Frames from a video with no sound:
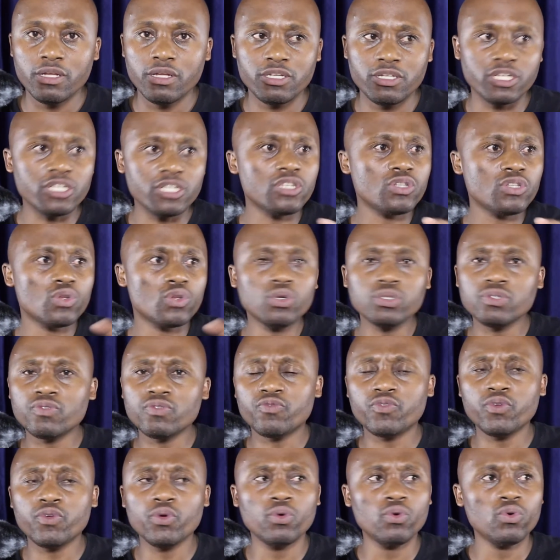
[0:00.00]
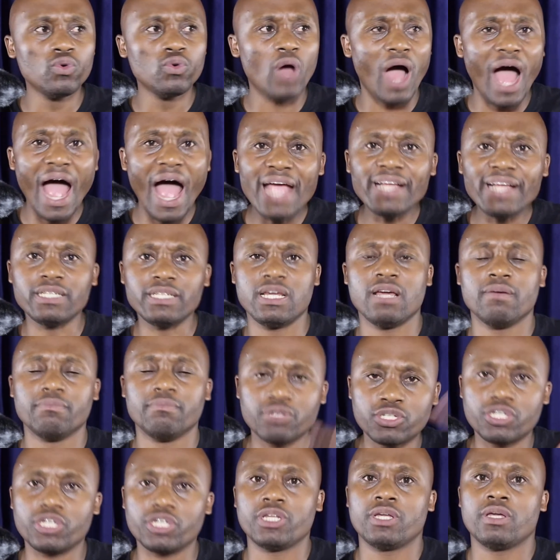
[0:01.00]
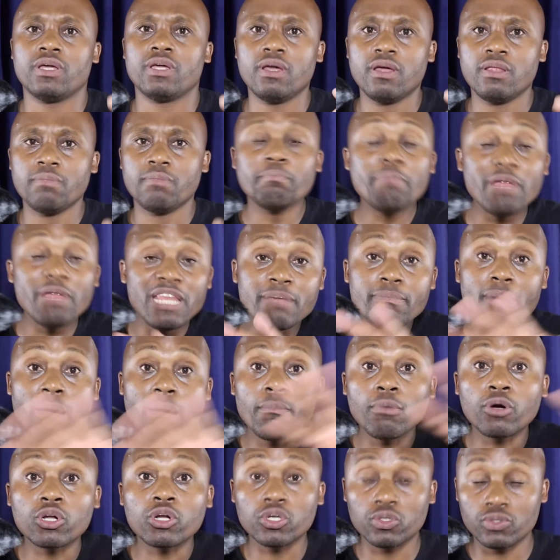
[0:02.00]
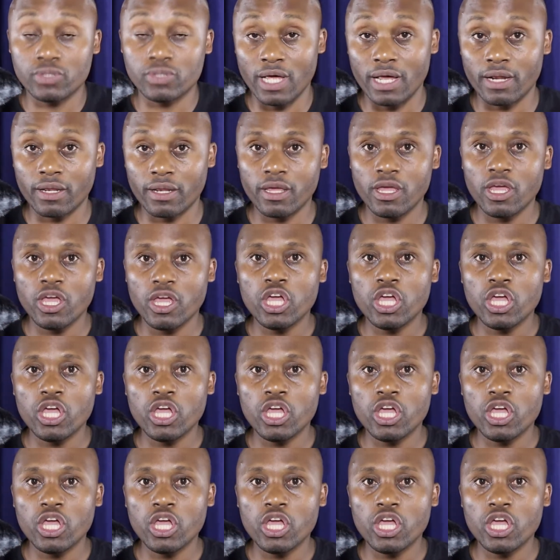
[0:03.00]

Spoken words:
Just those few items, Jay, minimum grocery.